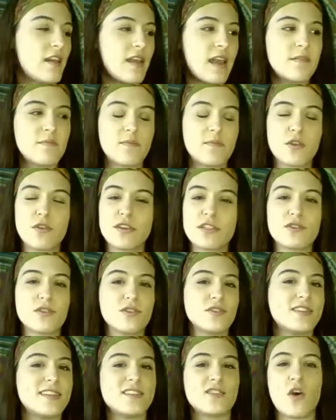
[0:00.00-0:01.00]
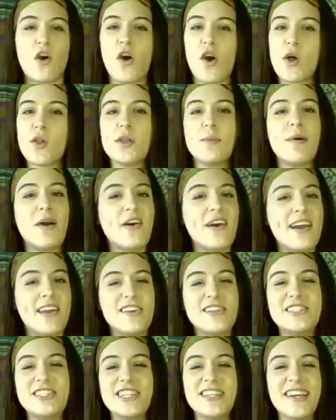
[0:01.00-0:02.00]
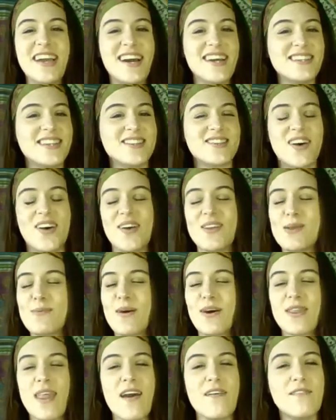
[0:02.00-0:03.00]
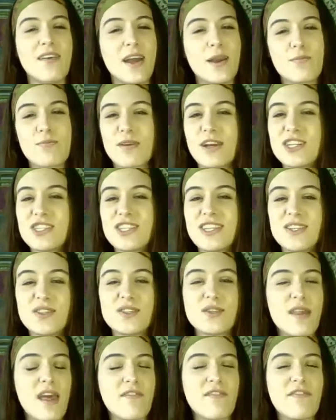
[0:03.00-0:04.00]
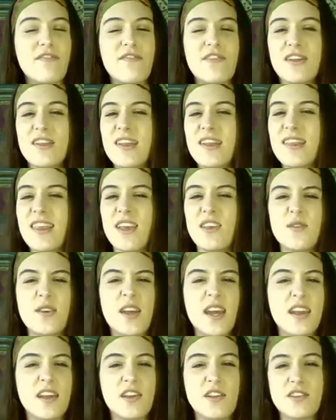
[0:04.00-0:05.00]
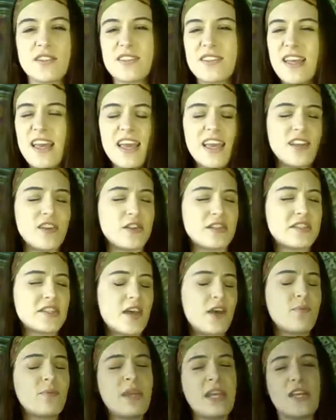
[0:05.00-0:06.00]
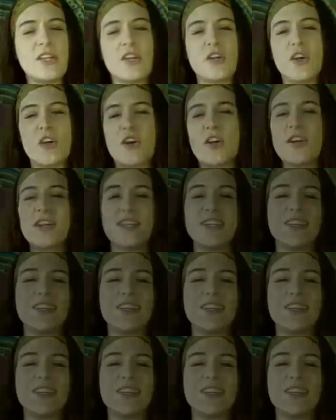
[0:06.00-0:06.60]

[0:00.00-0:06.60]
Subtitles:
crystals, it's all about energy, guys. It's all about that vibration. It's that feeling that you get in your tummy, in your heart, in your